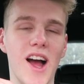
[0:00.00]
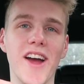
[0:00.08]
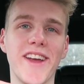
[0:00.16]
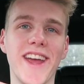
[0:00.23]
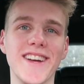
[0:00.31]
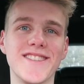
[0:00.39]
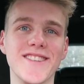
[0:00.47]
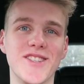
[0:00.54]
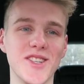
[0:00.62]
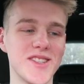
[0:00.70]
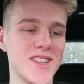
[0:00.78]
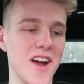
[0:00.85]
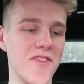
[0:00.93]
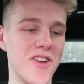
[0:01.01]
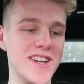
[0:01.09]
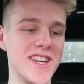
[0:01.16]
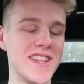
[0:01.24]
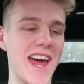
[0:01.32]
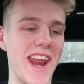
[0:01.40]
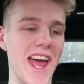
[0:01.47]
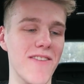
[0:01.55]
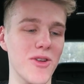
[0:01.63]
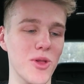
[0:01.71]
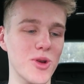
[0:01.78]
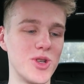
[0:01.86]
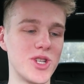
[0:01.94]
Okay, so just after I did that
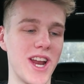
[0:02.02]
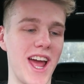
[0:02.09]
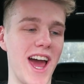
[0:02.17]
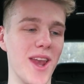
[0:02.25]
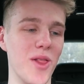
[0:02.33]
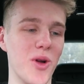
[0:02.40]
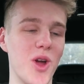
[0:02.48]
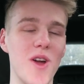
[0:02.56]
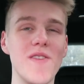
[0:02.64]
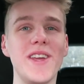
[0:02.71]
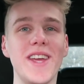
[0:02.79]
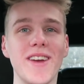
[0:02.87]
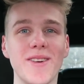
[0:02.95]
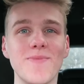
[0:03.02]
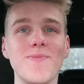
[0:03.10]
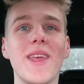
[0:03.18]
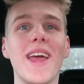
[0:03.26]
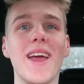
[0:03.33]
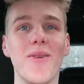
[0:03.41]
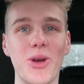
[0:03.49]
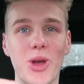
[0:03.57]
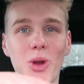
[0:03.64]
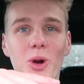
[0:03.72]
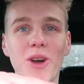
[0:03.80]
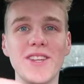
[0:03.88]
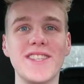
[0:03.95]
evolution, I had a look over here. We can
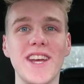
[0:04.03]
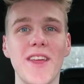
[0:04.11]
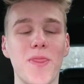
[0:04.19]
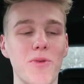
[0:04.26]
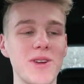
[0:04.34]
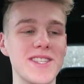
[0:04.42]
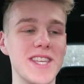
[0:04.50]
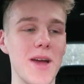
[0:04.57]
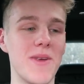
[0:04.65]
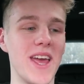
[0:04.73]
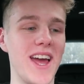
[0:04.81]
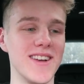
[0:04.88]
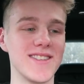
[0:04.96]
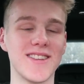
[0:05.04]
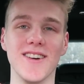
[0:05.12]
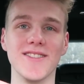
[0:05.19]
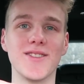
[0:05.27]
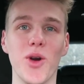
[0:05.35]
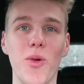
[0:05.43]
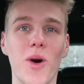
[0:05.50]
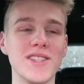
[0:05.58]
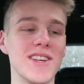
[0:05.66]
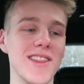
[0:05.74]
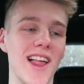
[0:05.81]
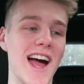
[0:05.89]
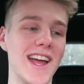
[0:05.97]
already see a three-step Kangaskhan, so I
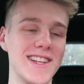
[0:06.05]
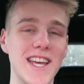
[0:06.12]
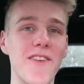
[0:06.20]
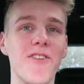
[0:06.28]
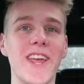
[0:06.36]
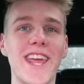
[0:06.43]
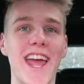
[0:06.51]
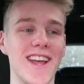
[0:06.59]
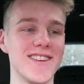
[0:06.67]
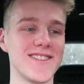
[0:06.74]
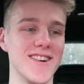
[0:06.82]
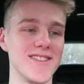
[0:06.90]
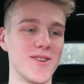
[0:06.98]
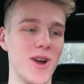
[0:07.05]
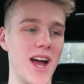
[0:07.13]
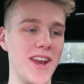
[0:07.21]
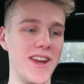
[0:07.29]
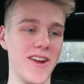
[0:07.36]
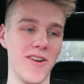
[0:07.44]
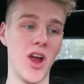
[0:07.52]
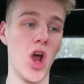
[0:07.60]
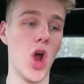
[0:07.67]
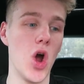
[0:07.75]
wasn't lying, definitely Kangaskhan's around here.